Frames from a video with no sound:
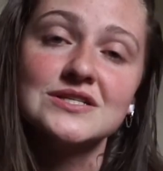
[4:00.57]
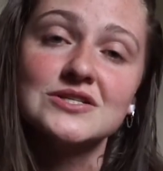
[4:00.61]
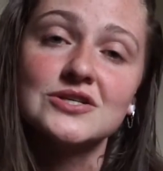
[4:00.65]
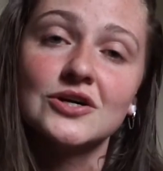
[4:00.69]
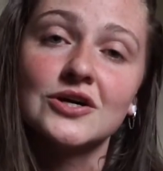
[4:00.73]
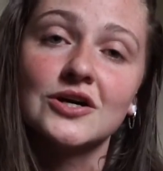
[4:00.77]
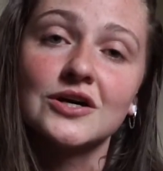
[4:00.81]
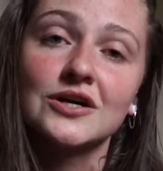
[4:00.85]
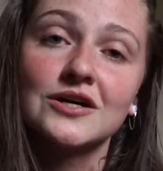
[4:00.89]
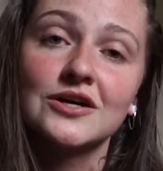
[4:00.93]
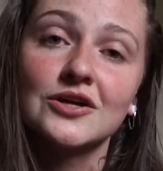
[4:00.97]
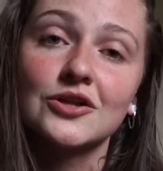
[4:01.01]

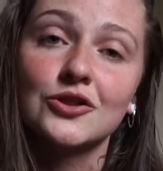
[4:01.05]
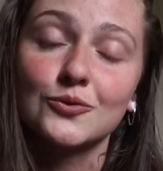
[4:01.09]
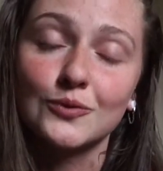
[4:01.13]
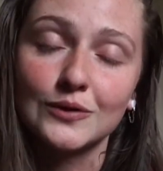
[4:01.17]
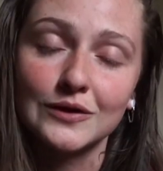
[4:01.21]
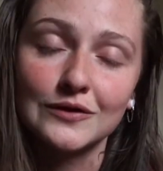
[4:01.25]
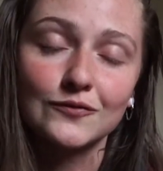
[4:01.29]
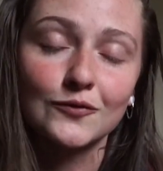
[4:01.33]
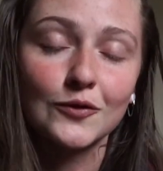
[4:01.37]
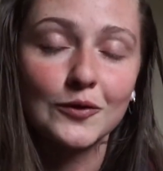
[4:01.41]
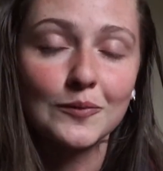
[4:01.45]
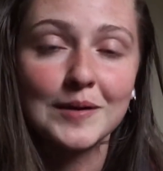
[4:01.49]
took
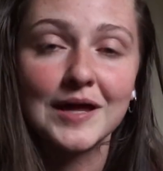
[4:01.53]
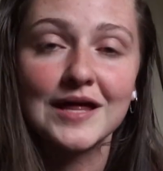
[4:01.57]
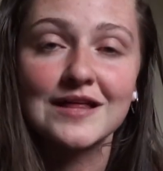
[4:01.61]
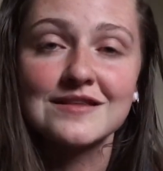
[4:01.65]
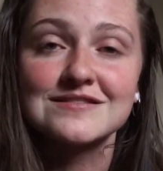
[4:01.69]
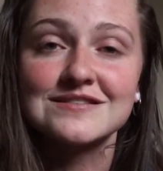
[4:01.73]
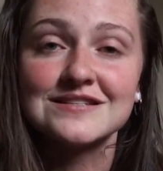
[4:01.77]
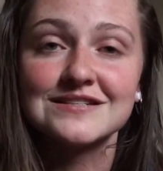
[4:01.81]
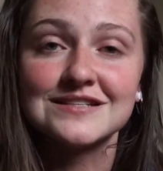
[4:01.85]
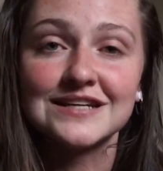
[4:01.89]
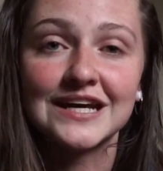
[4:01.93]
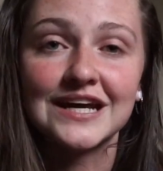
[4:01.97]
three or four
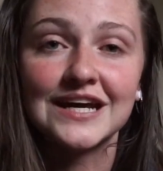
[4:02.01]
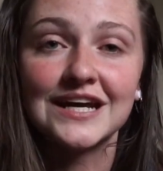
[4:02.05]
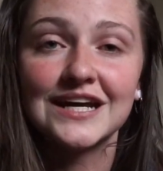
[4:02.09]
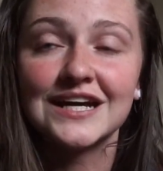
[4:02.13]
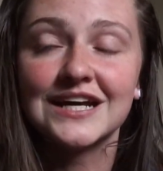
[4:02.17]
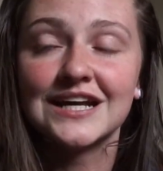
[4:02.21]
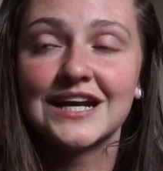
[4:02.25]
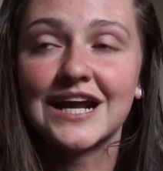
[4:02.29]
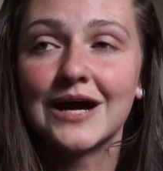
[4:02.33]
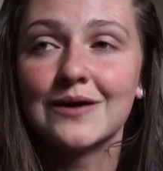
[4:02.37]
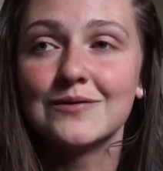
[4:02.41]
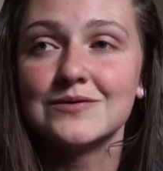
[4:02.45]
baths a day,
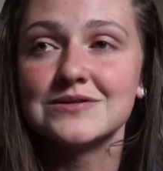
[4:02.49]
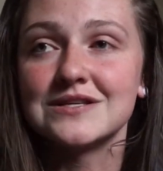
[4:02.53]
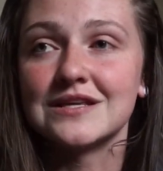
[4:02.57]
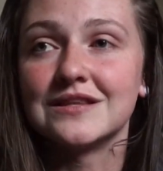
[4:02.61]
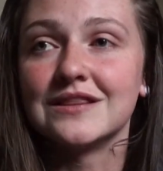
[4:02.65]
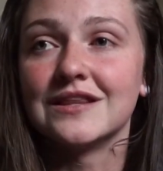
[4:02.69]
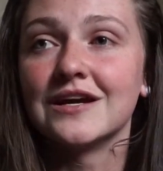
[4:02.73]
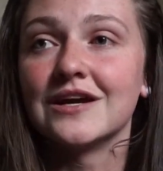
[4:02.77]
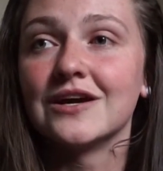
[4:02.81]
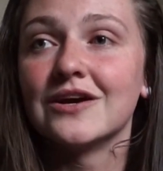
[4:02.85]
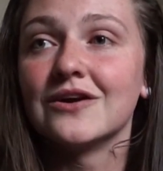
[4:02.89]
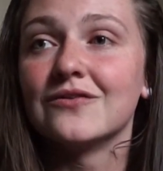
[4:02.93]
and I was
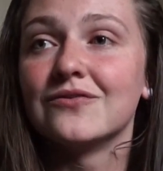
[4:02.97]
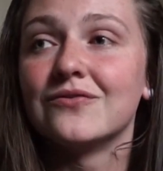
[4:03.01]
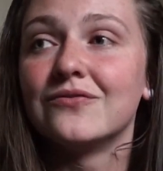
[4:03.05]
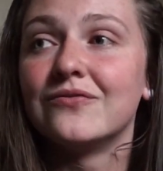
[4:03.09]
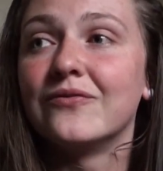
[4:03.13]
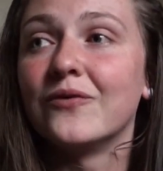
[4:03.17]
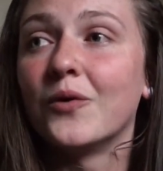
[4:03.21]
in there